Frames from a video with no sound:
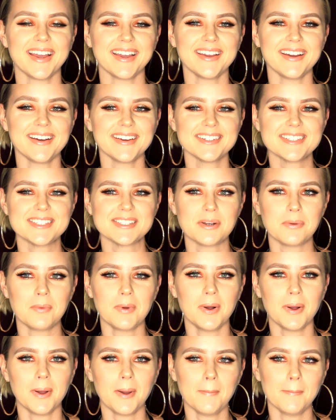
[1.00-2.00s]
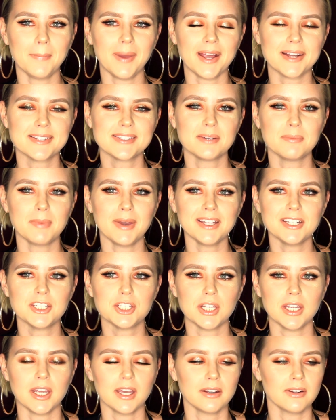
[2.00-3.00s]
guys, so welcome back to my
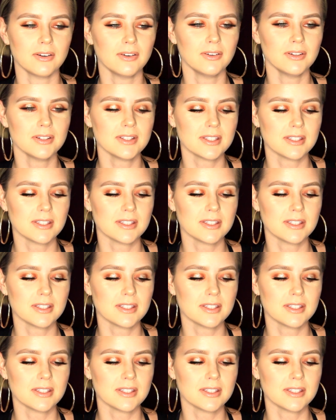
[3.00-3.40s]
channel.